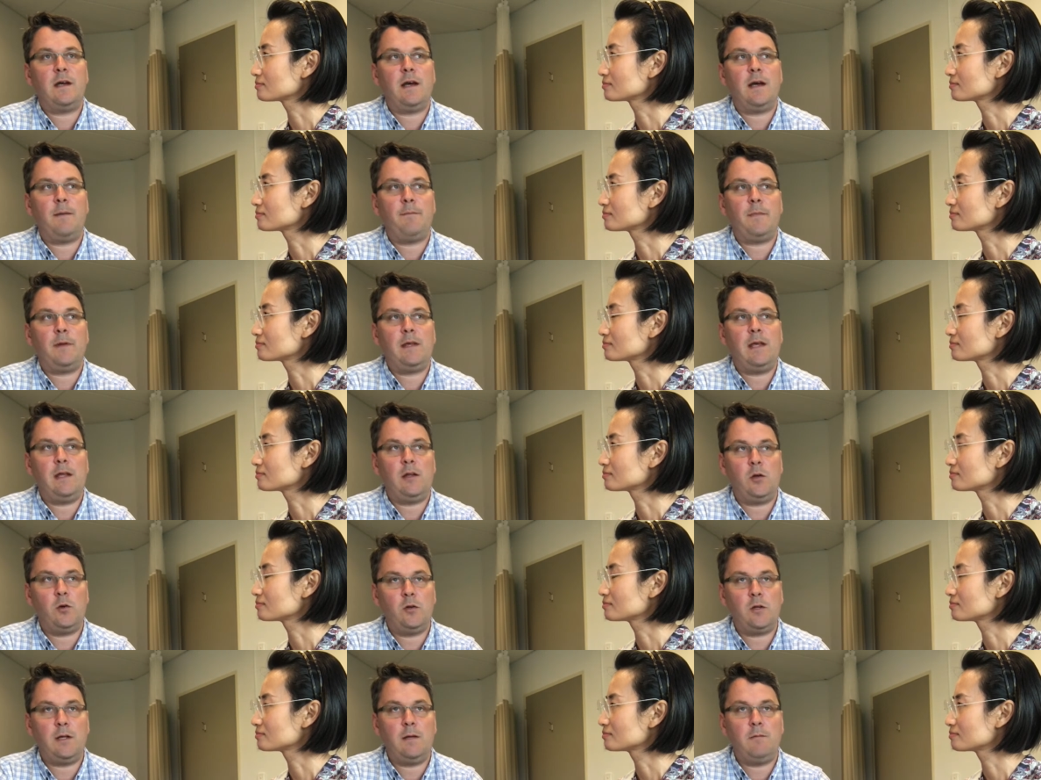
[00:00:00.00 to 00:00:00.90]
Speaker 1: um, get
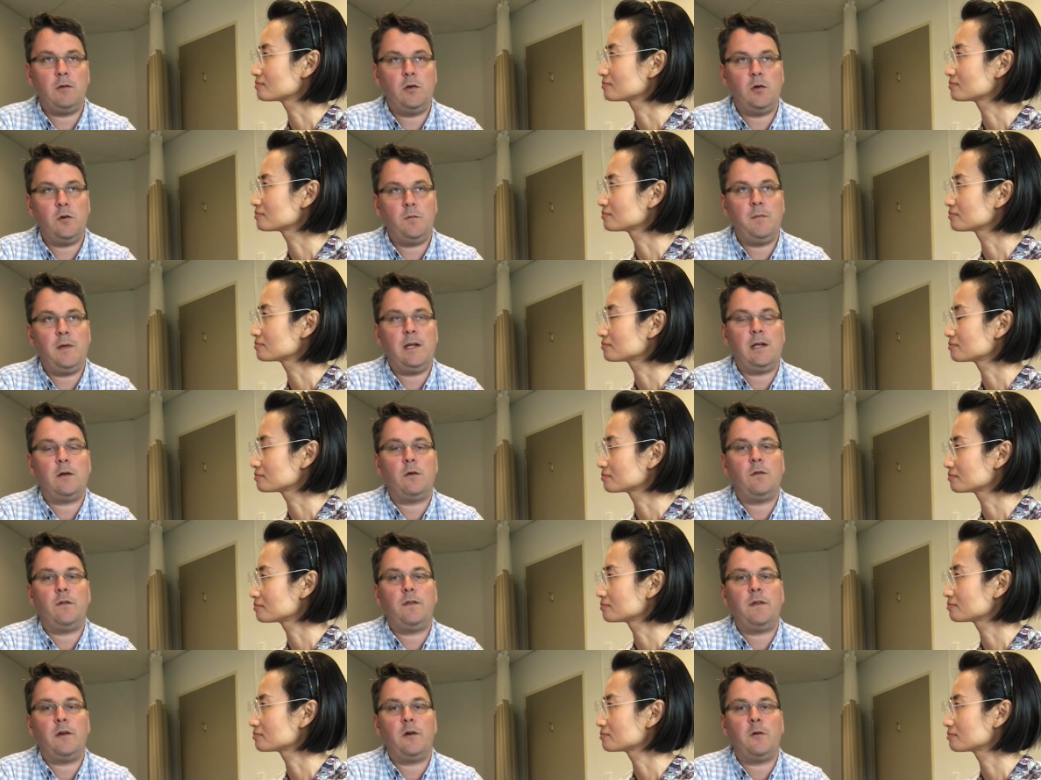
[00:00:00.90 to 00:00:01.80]
good good medical
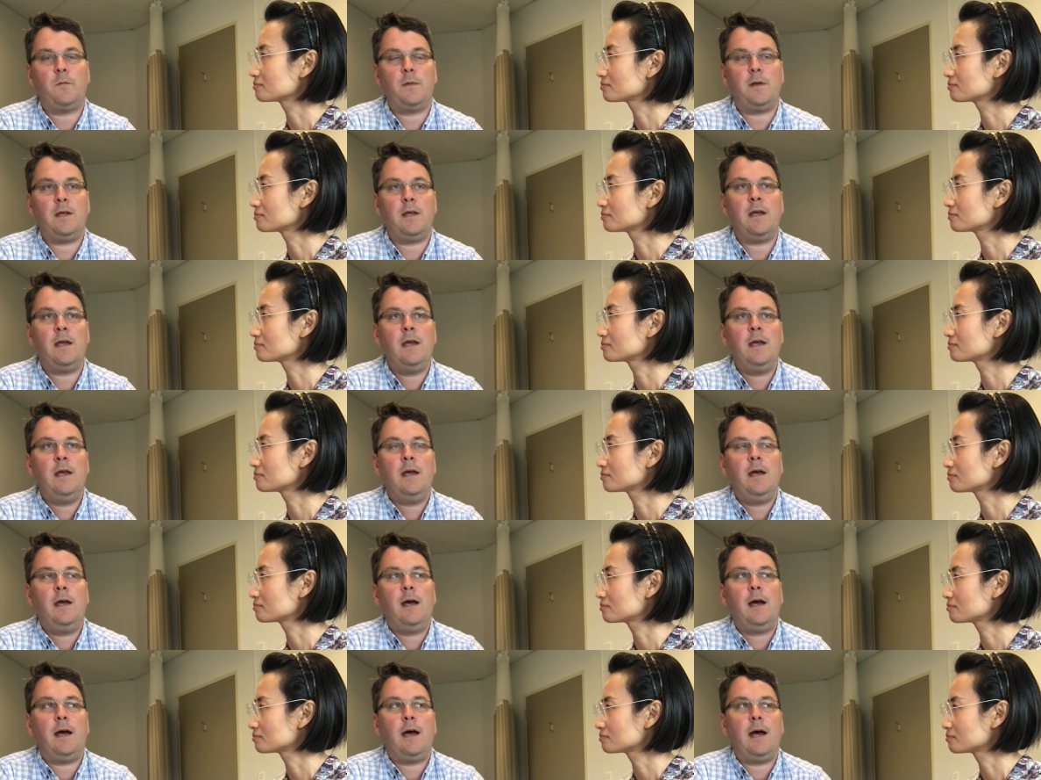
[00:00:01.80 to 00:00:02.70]
therapy,
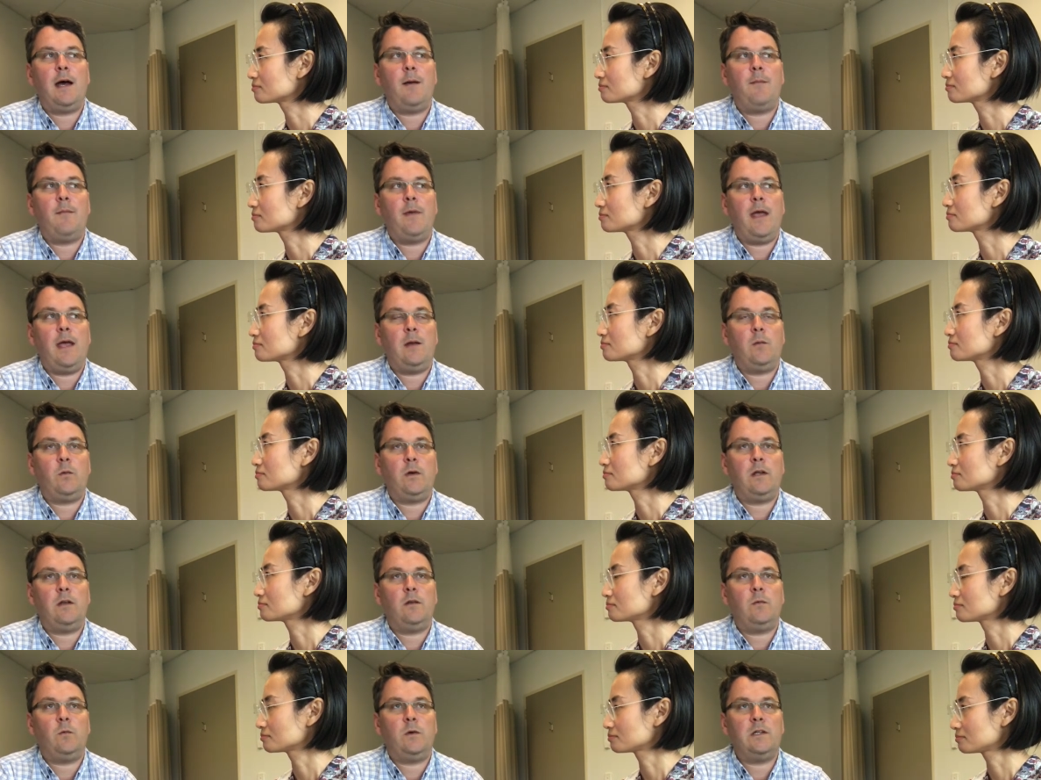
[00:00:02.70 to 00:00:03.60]
um, and
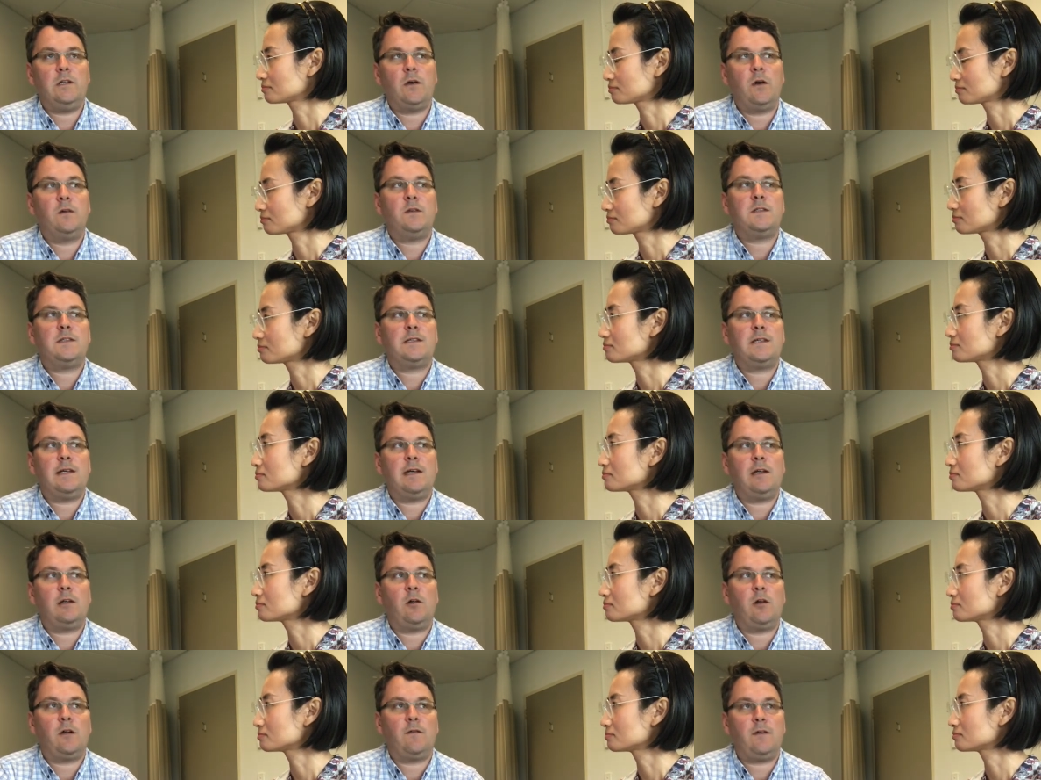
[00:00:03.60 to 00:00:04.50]
we we don't see a
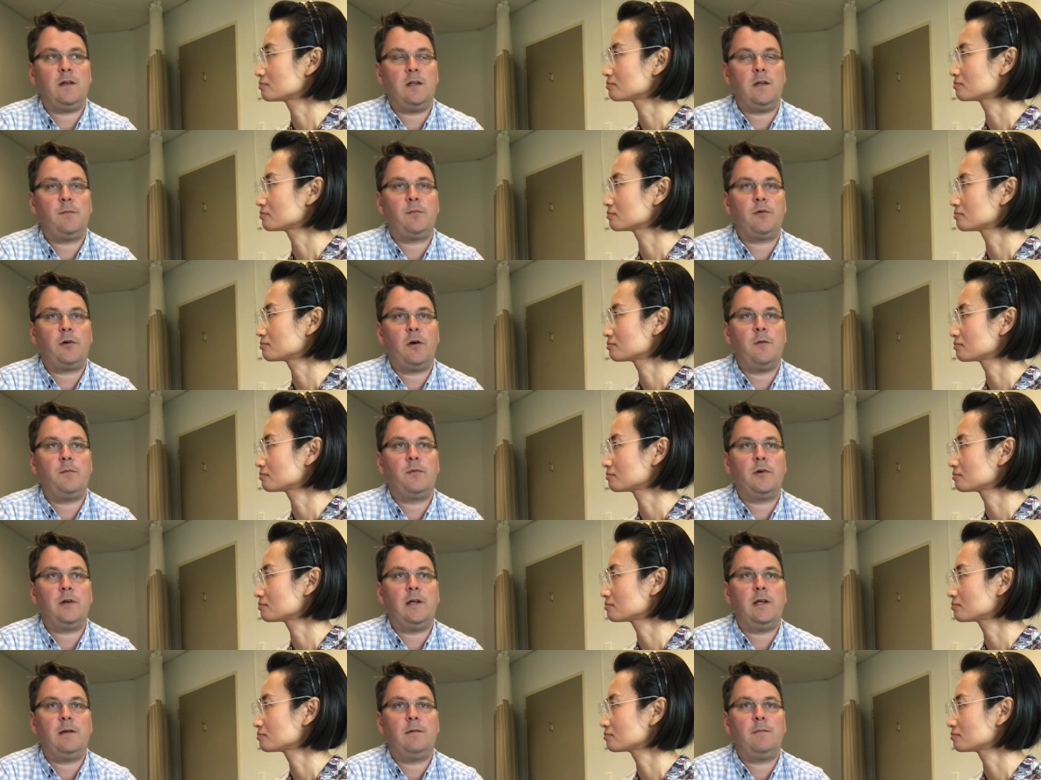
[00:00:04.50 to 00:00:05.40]
lot of
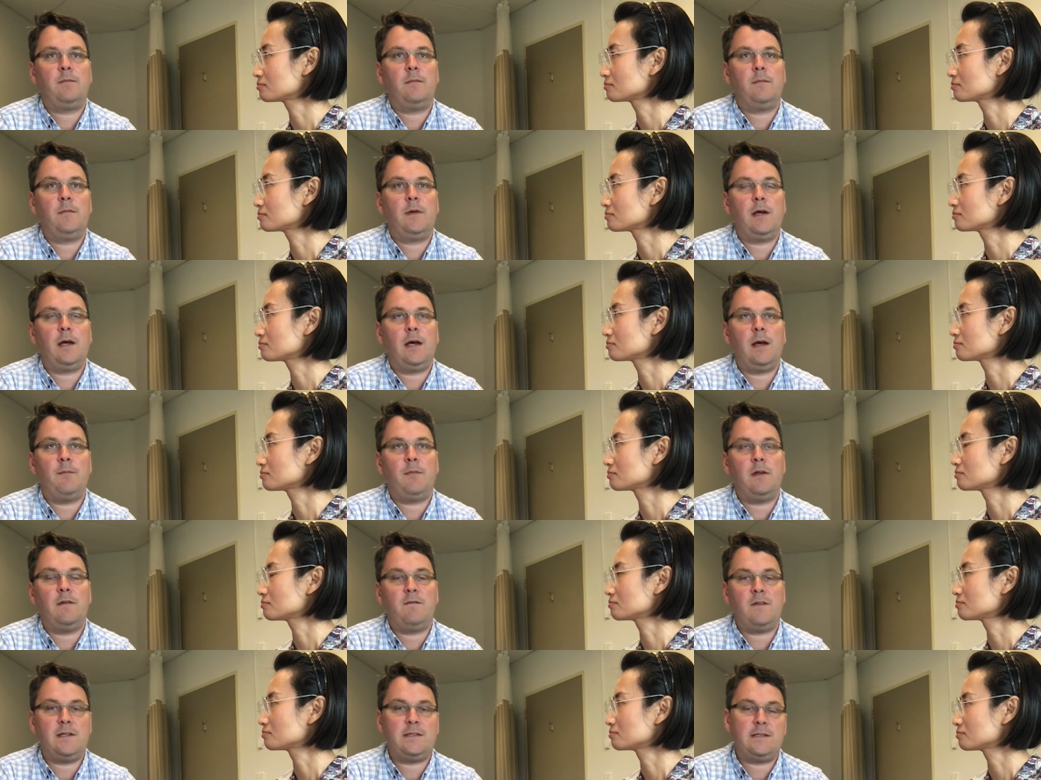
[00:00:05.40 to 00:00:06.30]
inappropriate um,
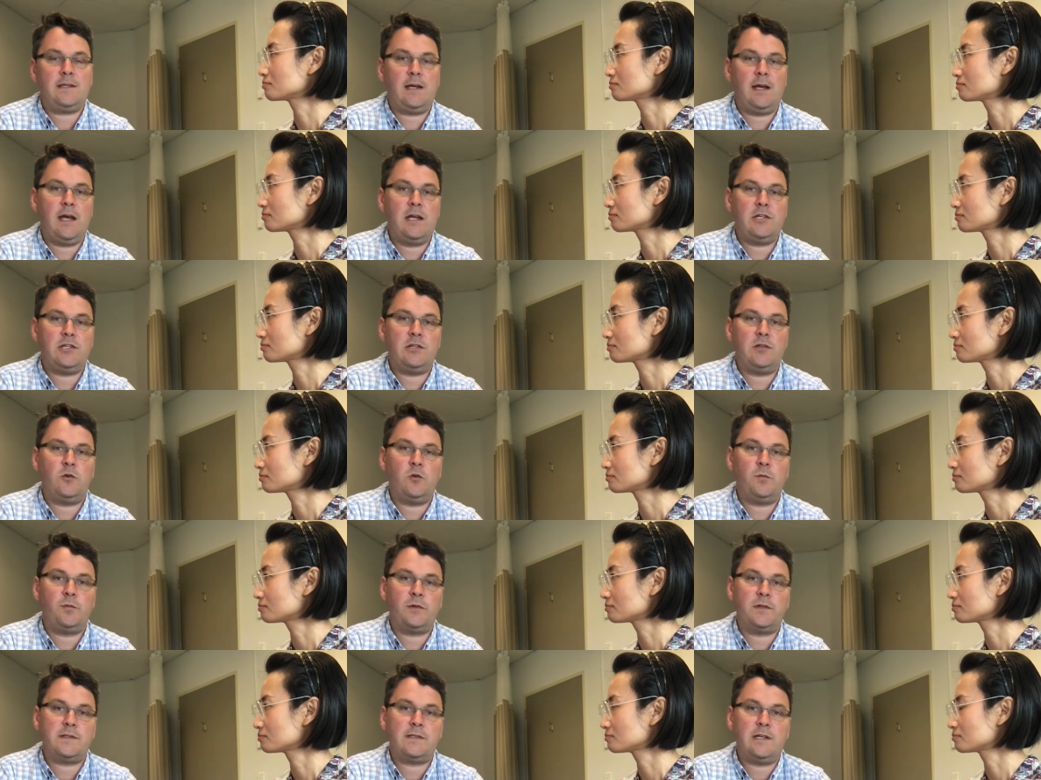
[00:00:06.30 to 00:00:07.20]
investigation or
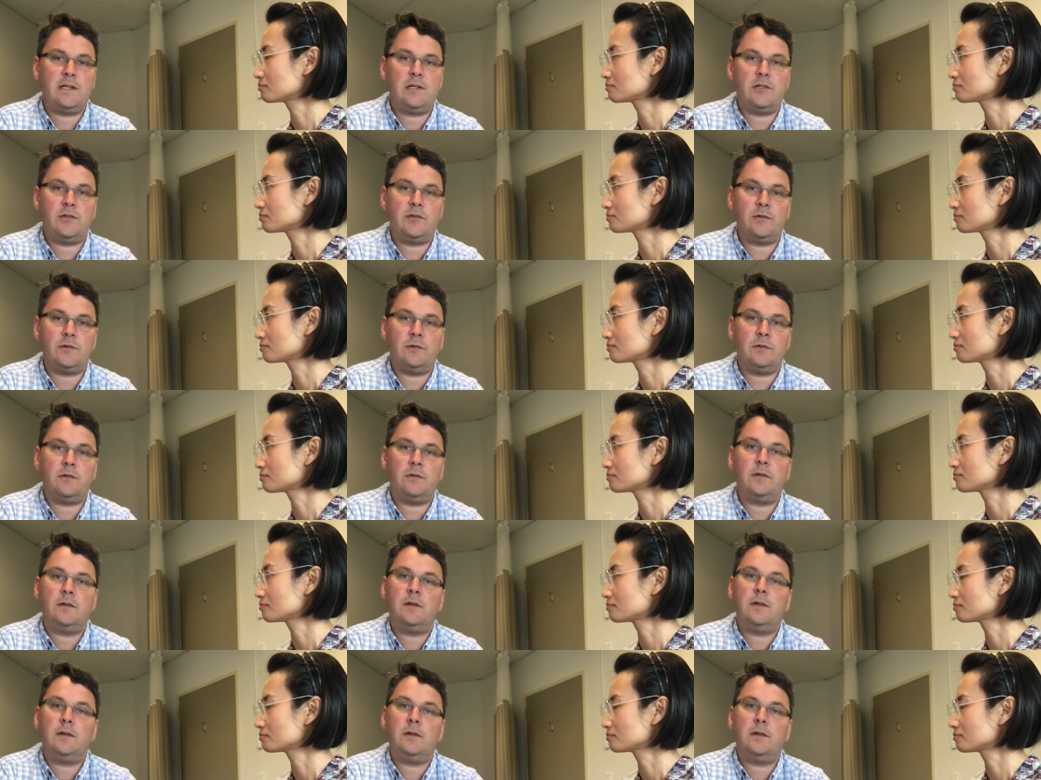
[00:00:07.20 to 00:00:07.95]
procedural